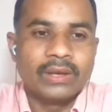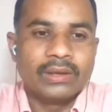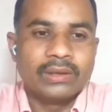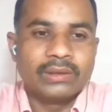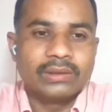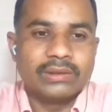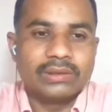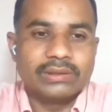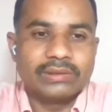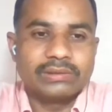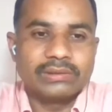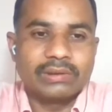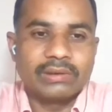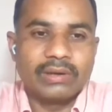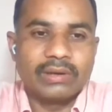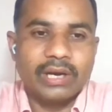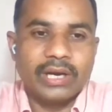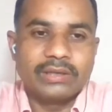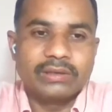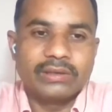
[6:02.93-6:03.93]
this
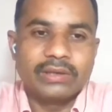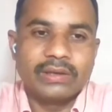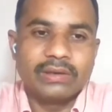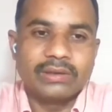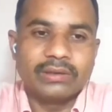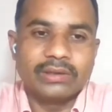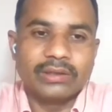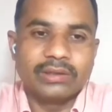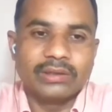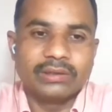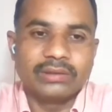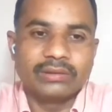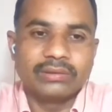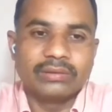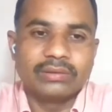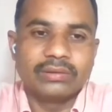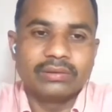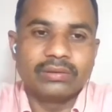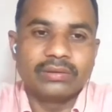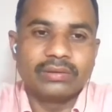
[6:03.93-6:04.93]
criterion
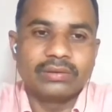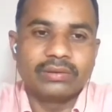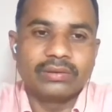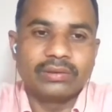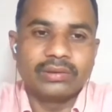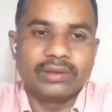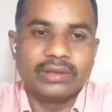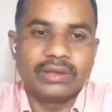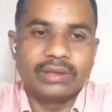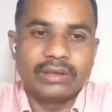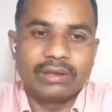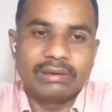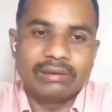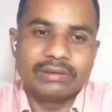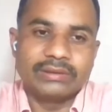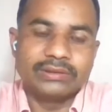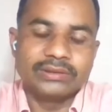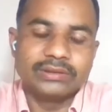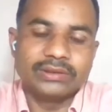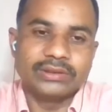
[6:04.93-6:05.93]
or
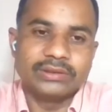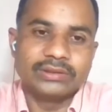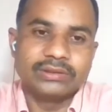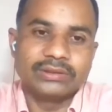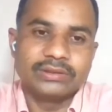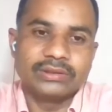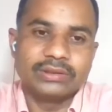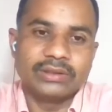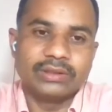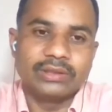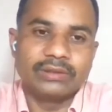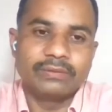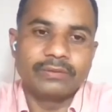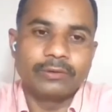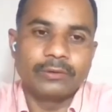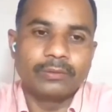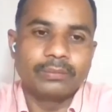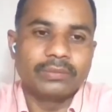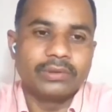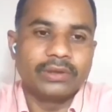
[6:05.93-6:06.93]
analysis are
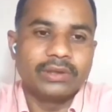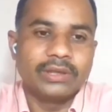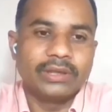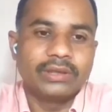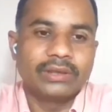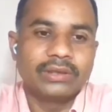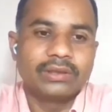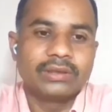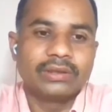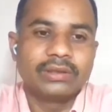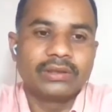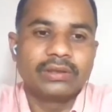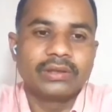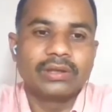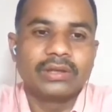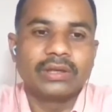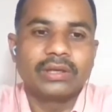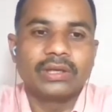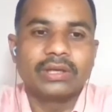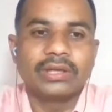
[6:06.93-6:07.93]
from Greek,
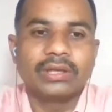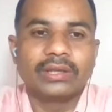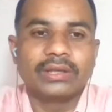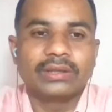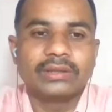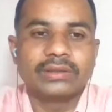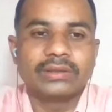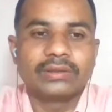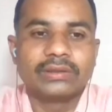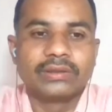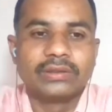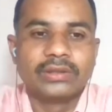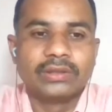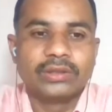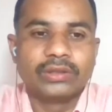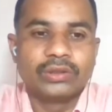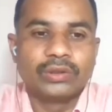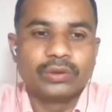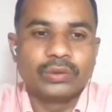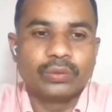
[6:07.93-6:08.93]
and
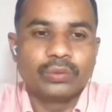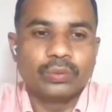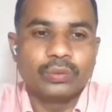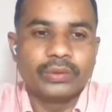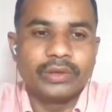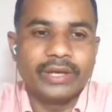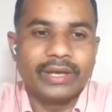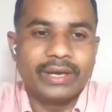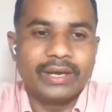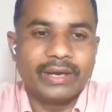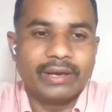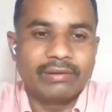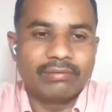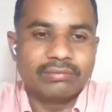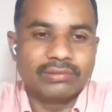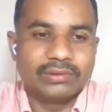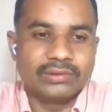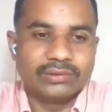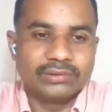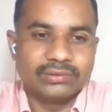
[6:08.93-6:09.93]
we
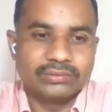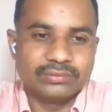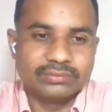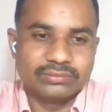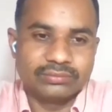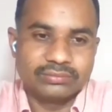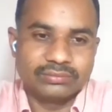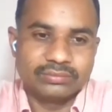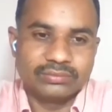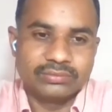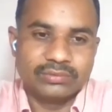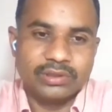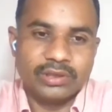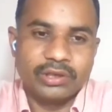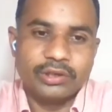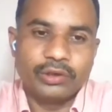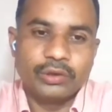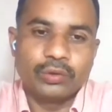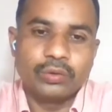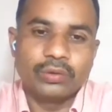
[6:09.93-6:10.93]
have
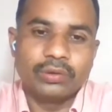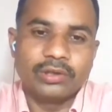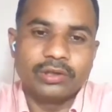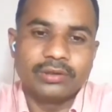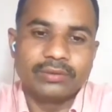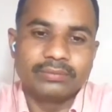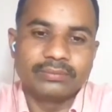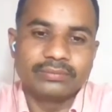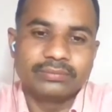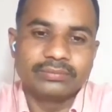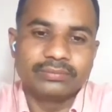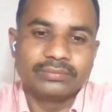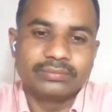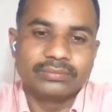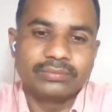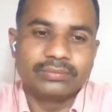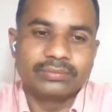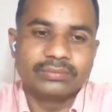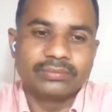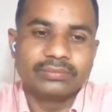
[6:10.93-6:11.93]
curriculum
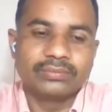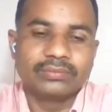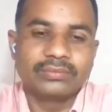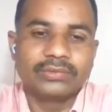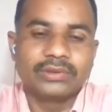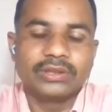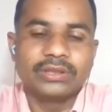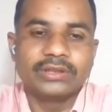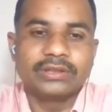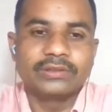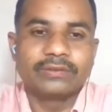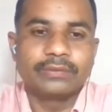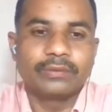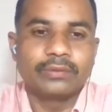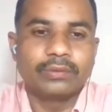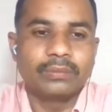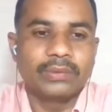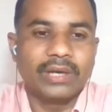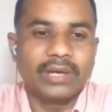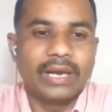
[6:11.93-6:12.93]
is
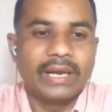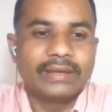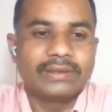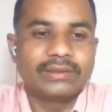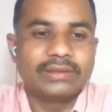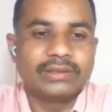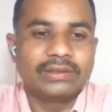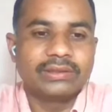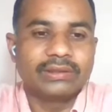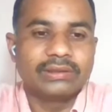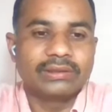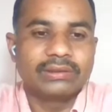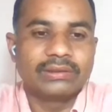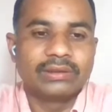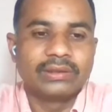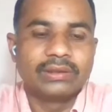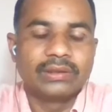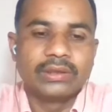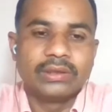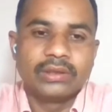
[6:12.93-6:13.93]
from
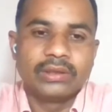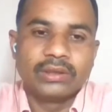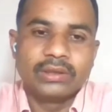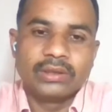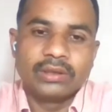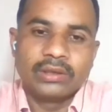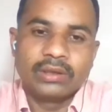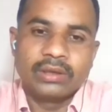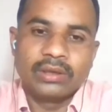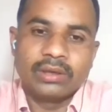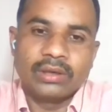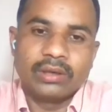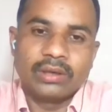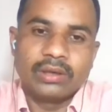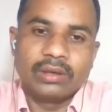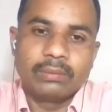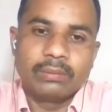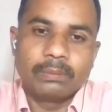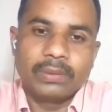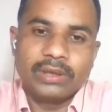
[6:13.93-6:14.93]
Latin,
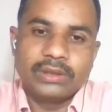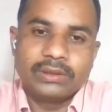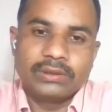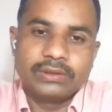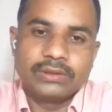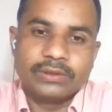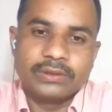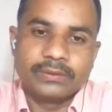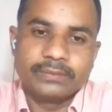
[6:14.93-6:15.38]
but